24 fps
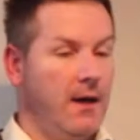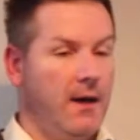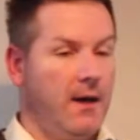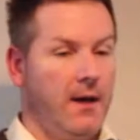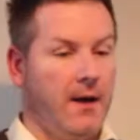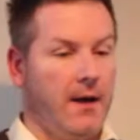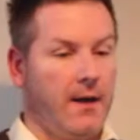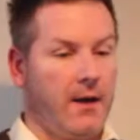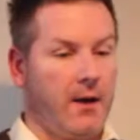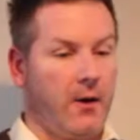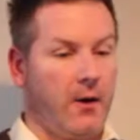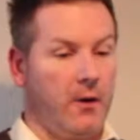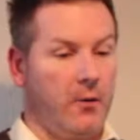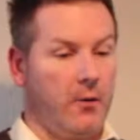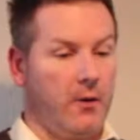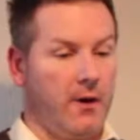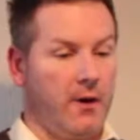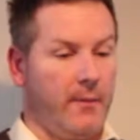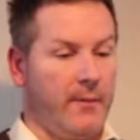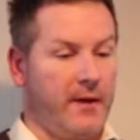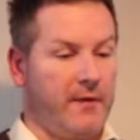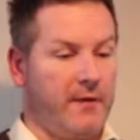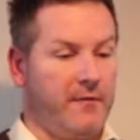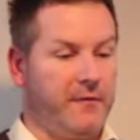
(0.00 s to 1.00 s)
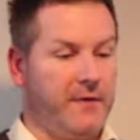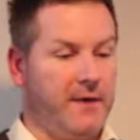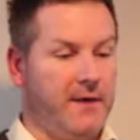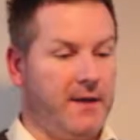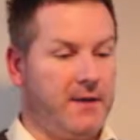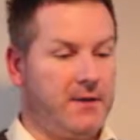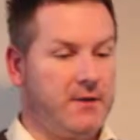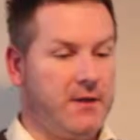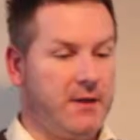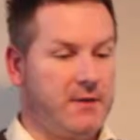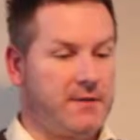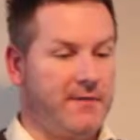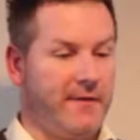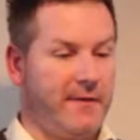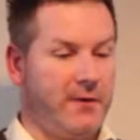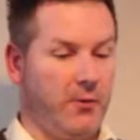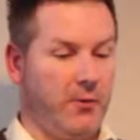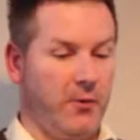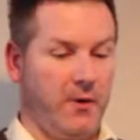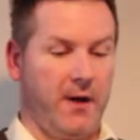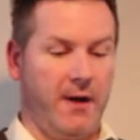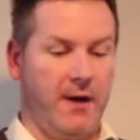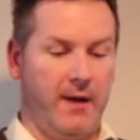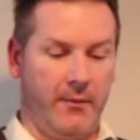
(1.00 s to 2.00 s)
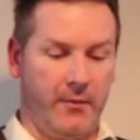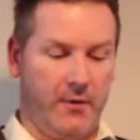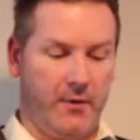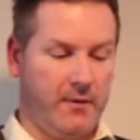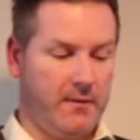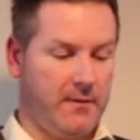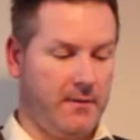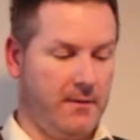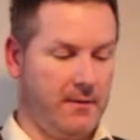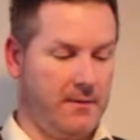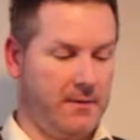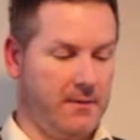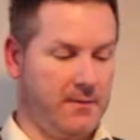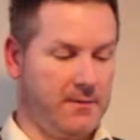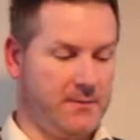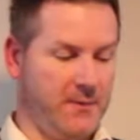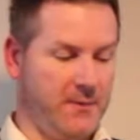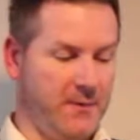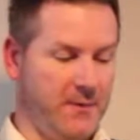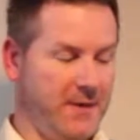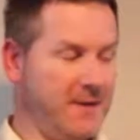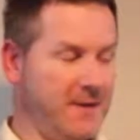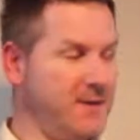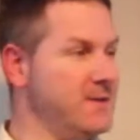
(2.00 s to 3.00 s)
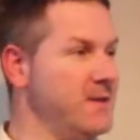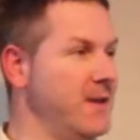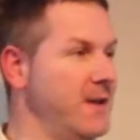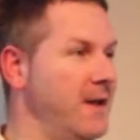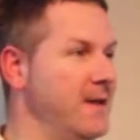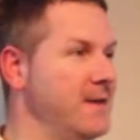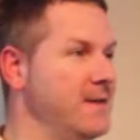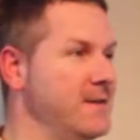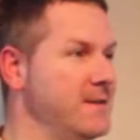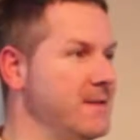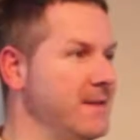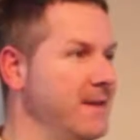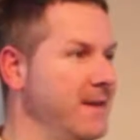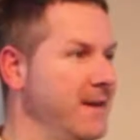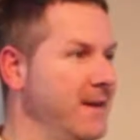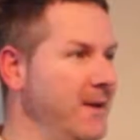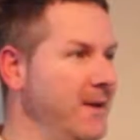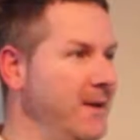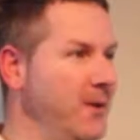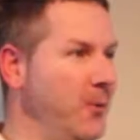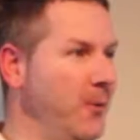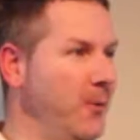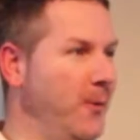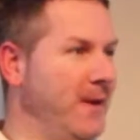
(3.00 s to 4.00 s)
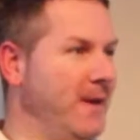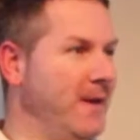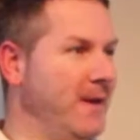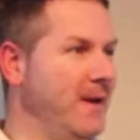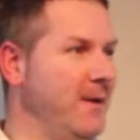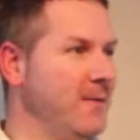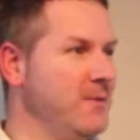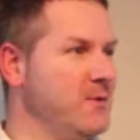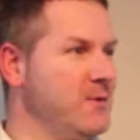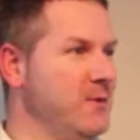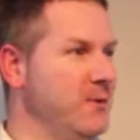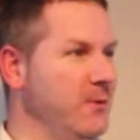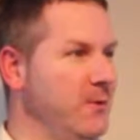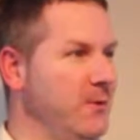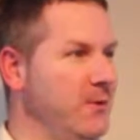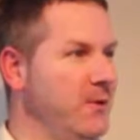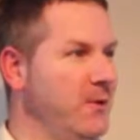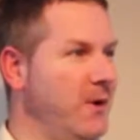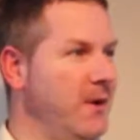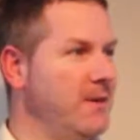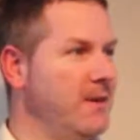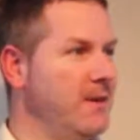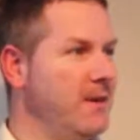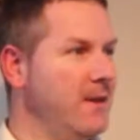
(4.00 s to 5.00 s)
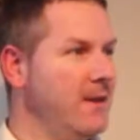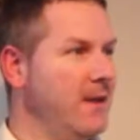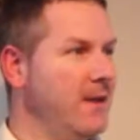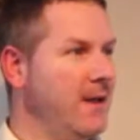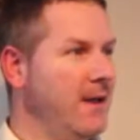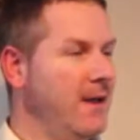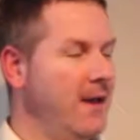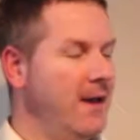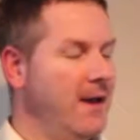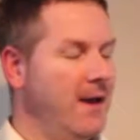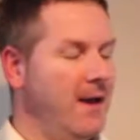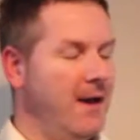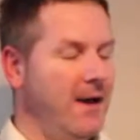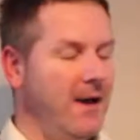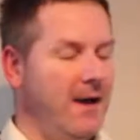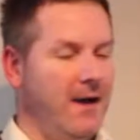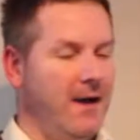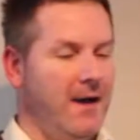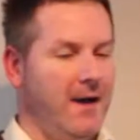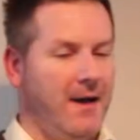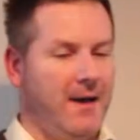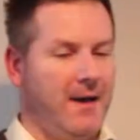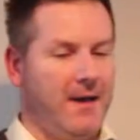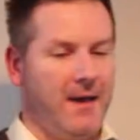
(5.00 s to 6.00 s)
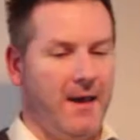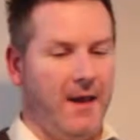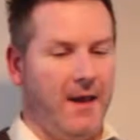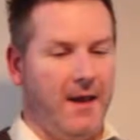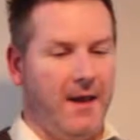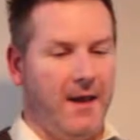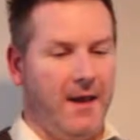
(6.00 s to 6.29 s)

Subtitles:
And I got on a big VHS video camera, about this size, weighed an absolute ton, and